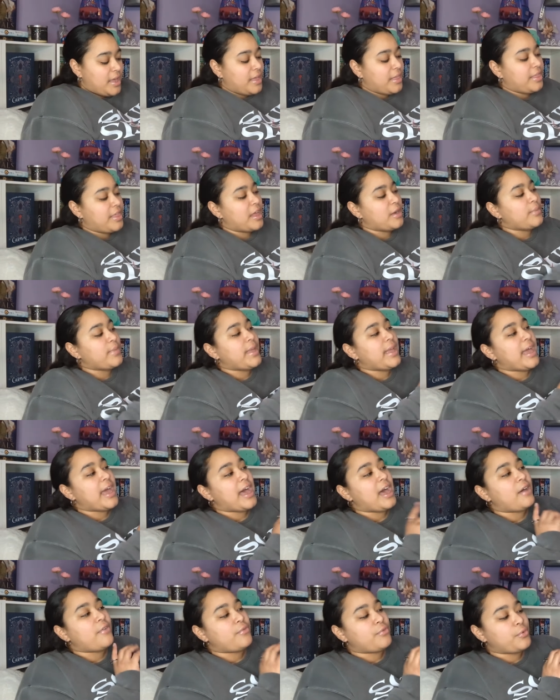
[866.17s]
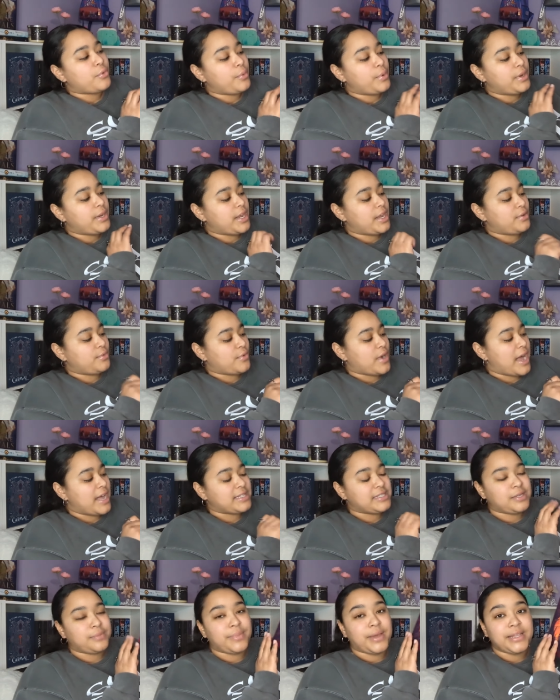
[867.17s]
Then we have Ruin and
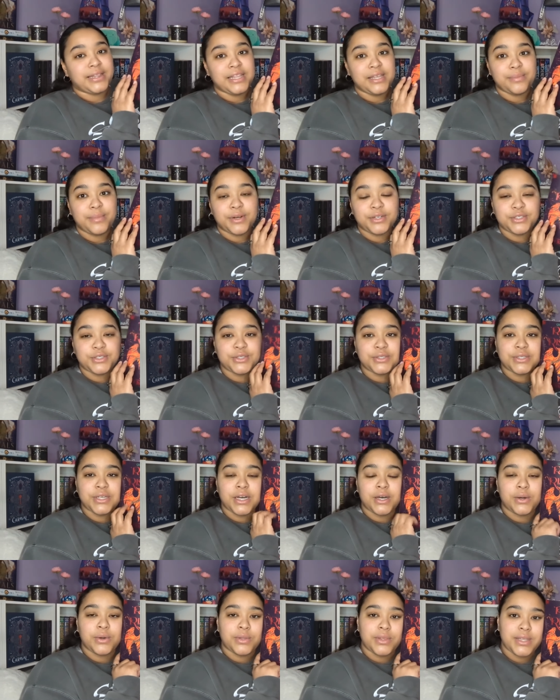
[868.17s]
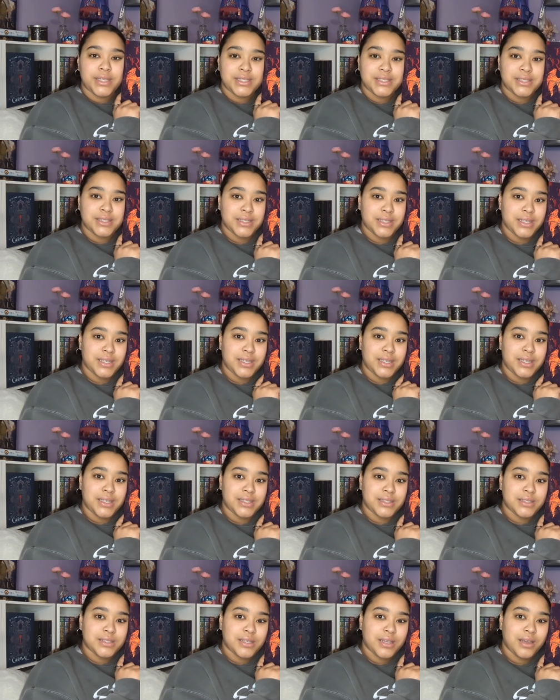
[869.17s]
Rising by Leigh Bardugo. This
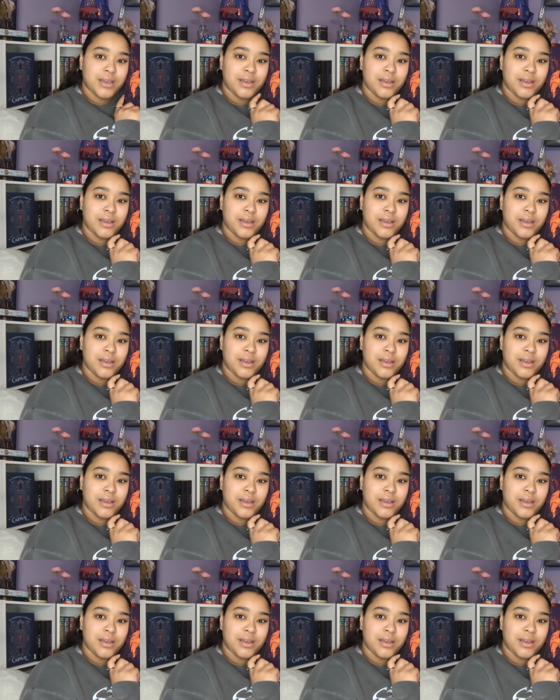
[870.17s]
is